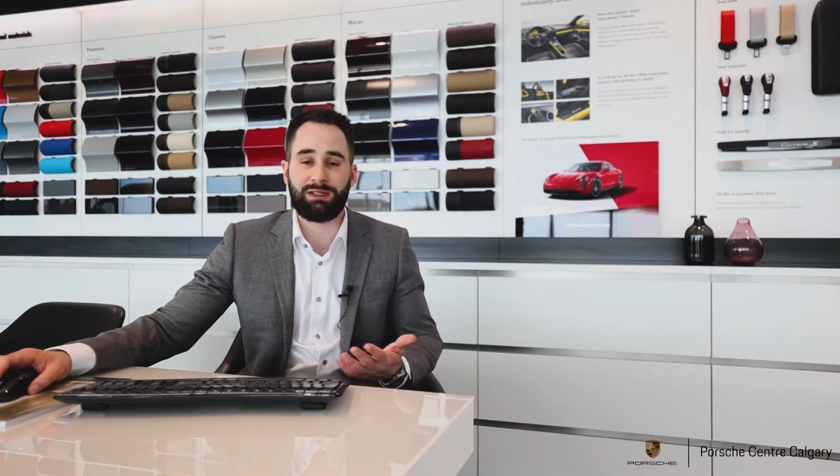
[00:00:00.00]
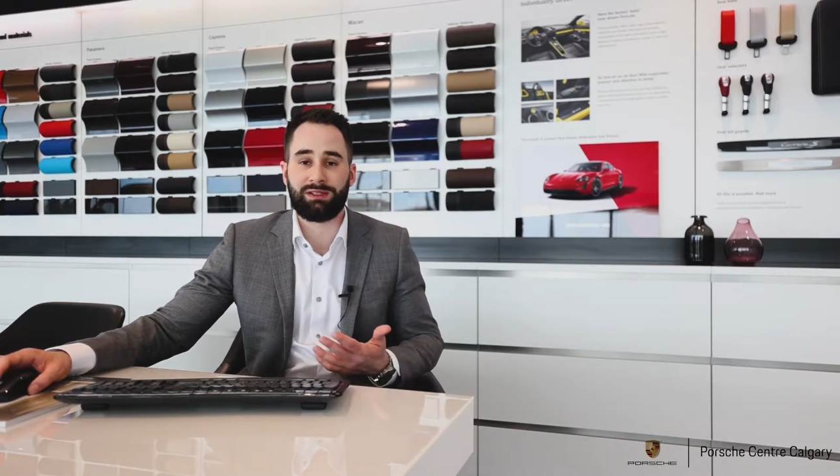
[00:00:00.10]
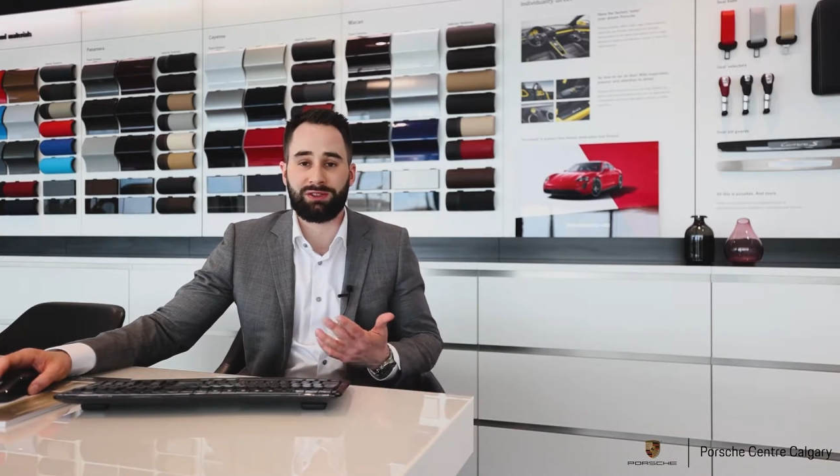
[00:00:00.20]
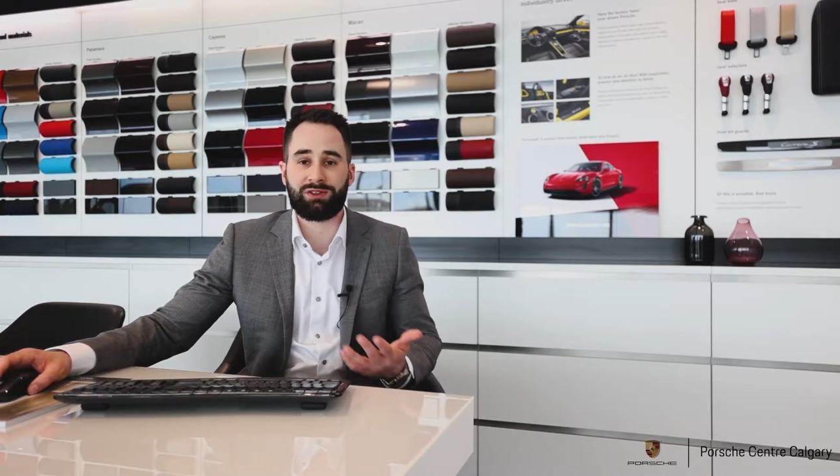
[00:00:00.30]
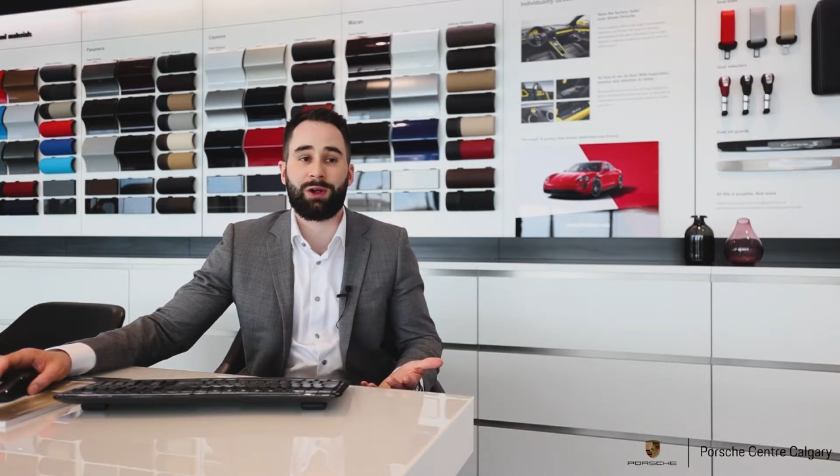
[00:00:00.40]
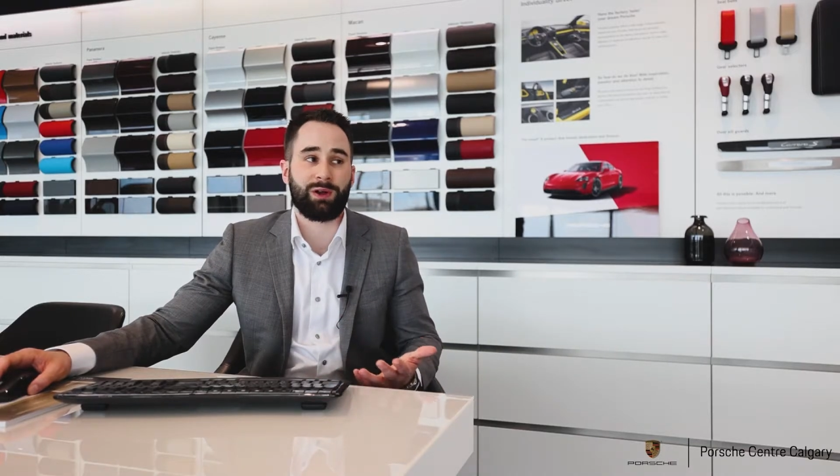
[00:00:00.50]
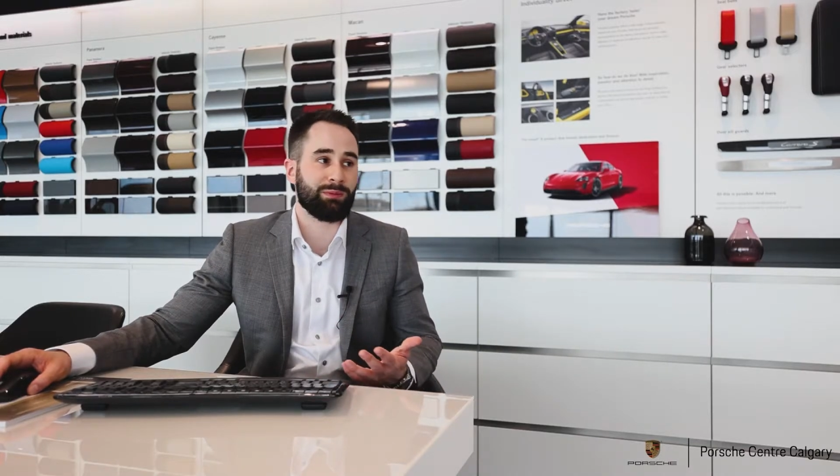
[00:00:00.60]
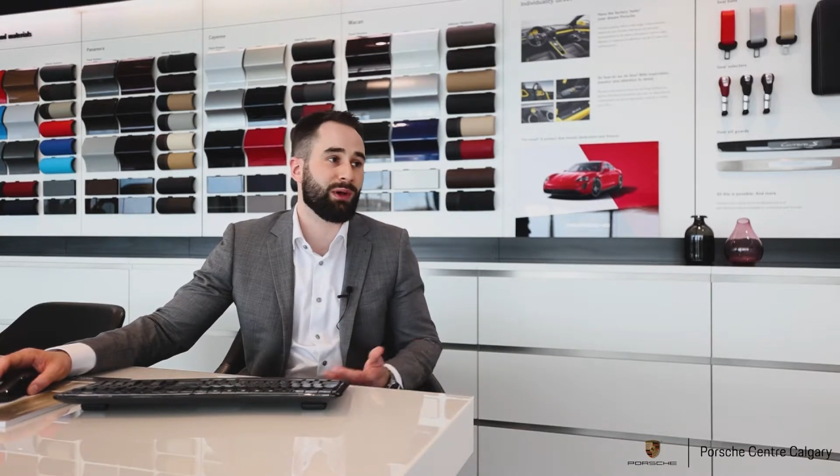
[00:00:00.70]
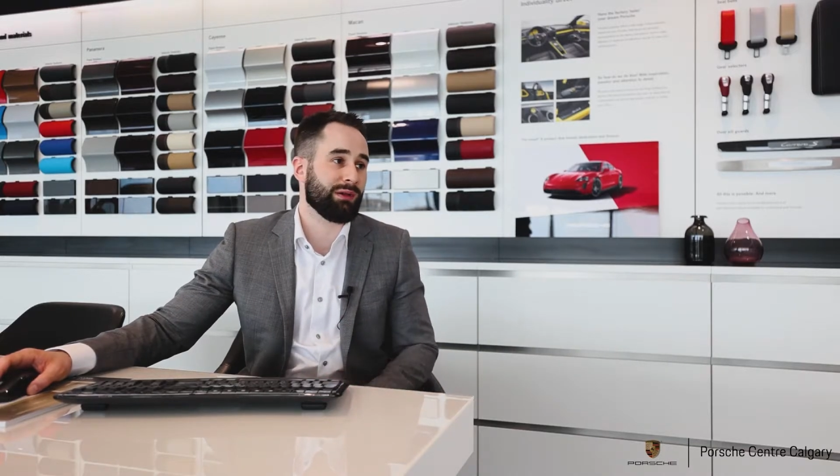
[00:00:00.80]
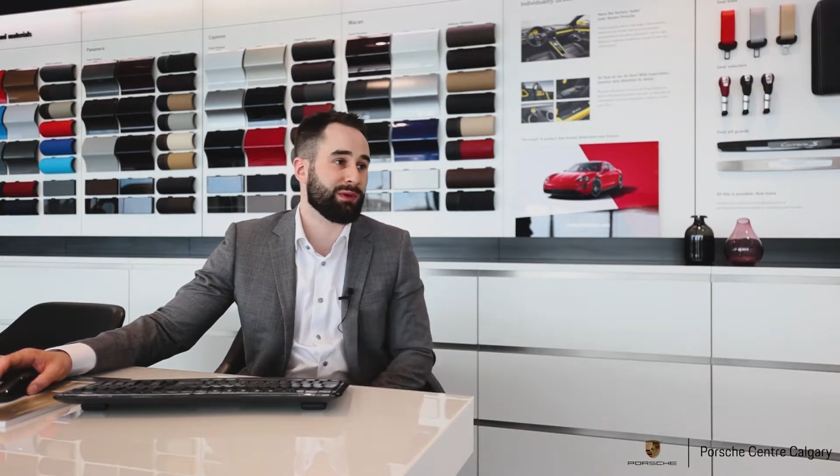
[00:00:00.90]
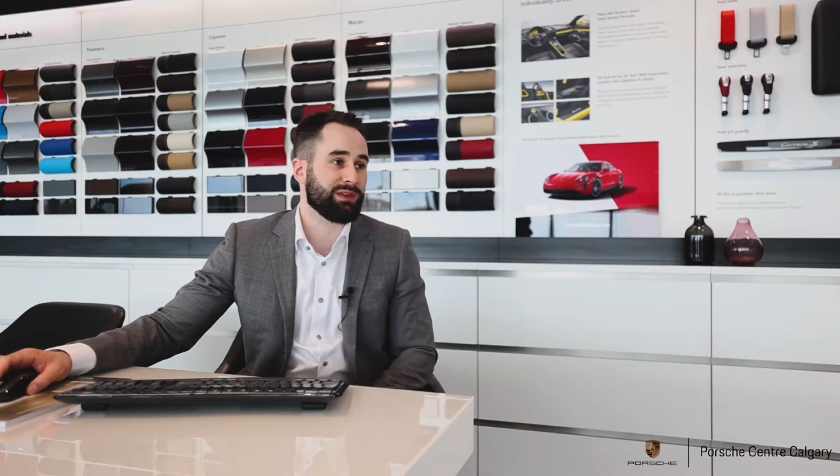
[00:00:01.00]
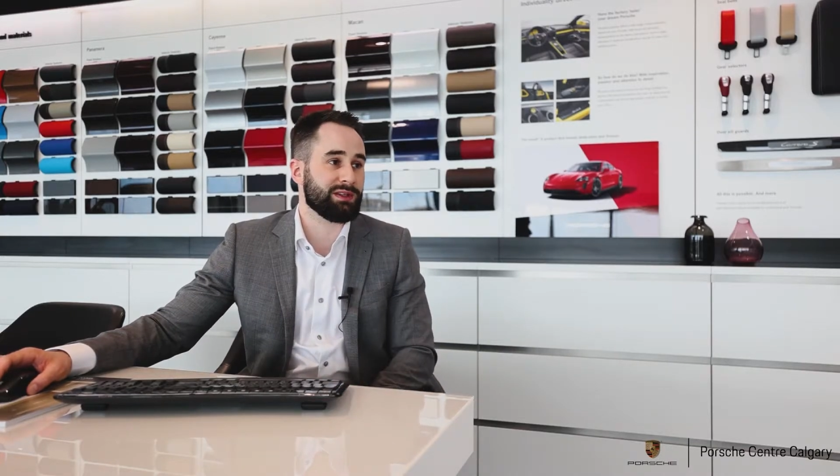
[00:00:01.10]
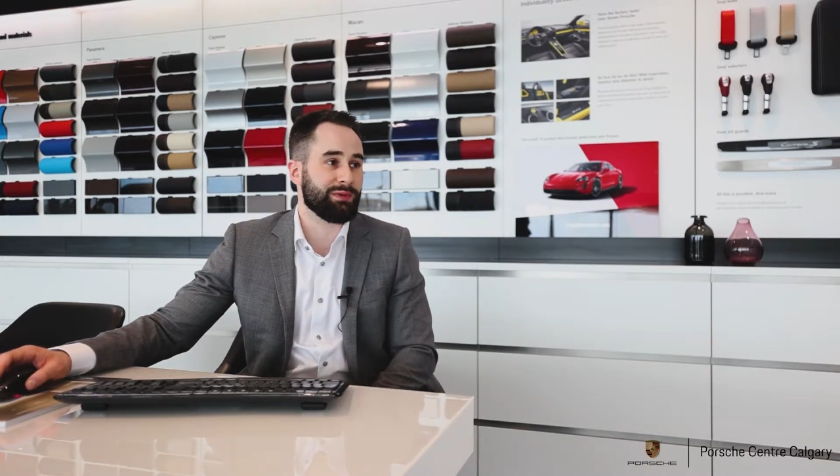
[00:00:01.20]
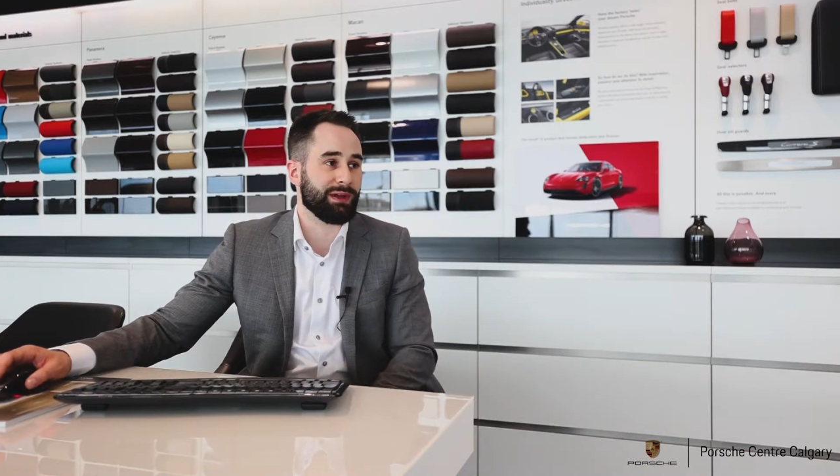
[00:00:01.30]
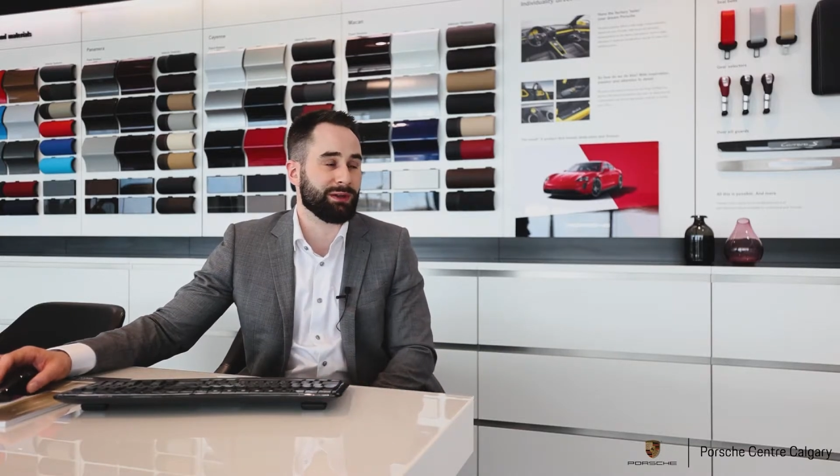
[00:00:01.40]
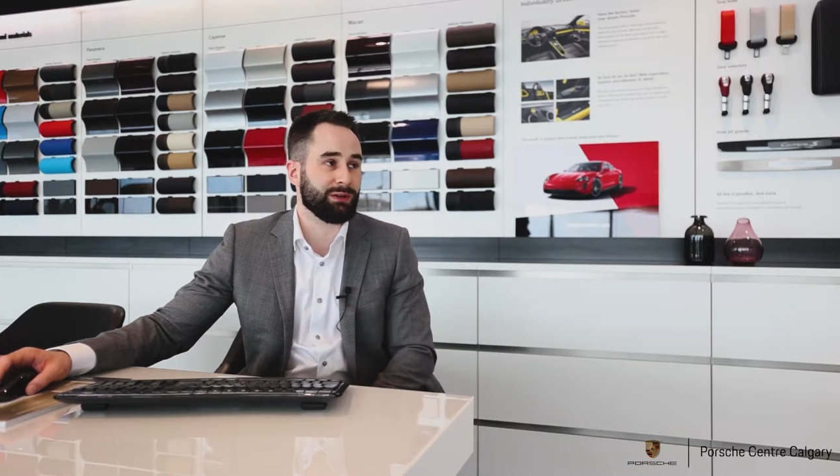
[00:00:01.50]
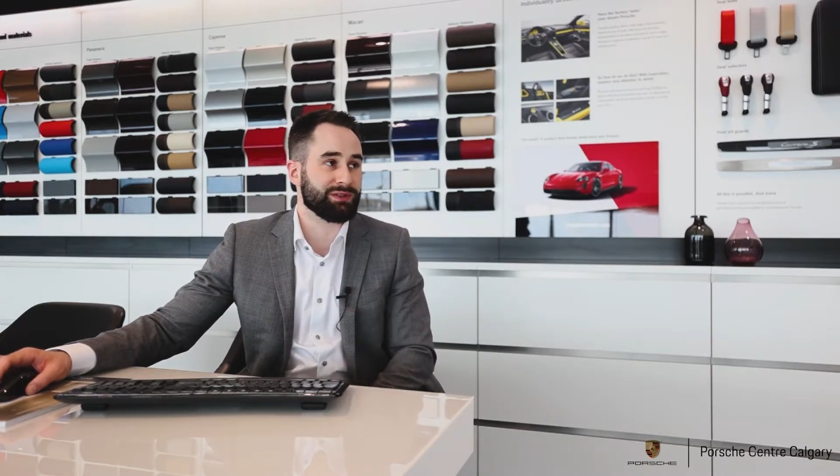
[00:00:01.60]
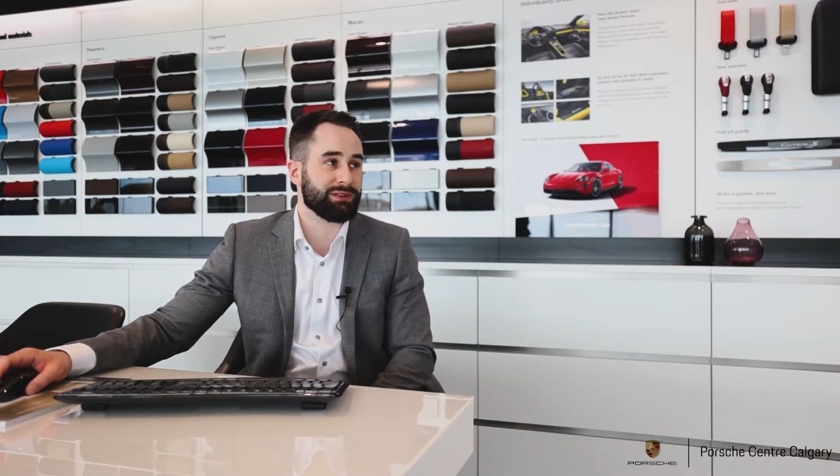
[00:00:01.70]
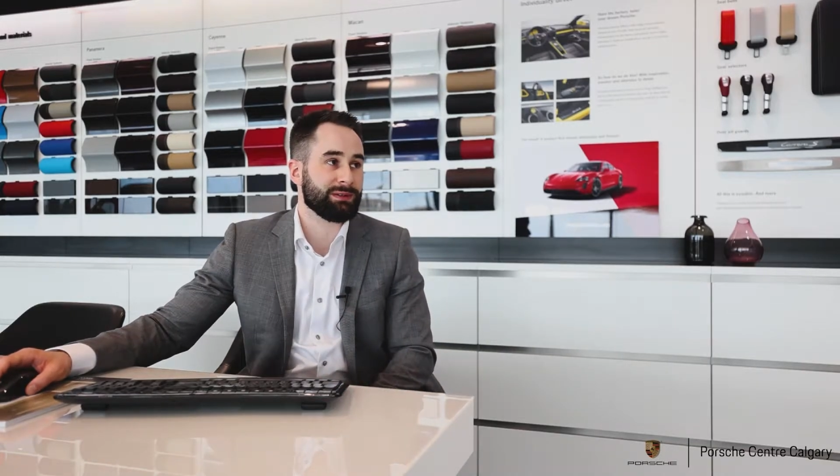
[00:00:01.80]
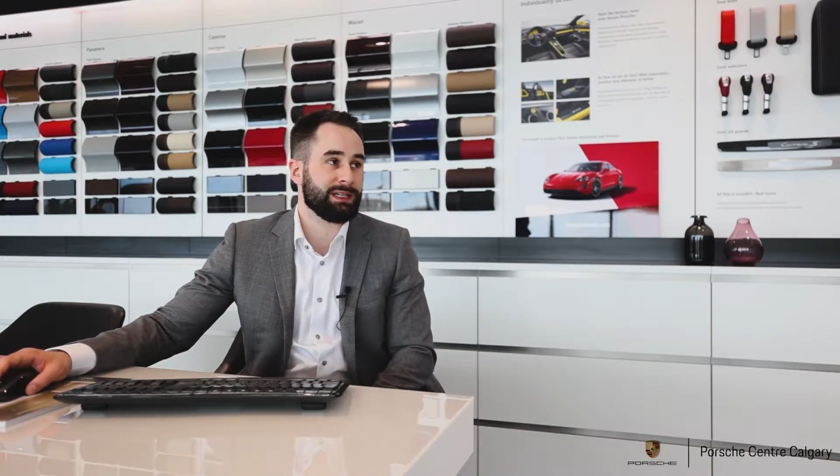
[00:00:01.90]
starting point with these vehicles.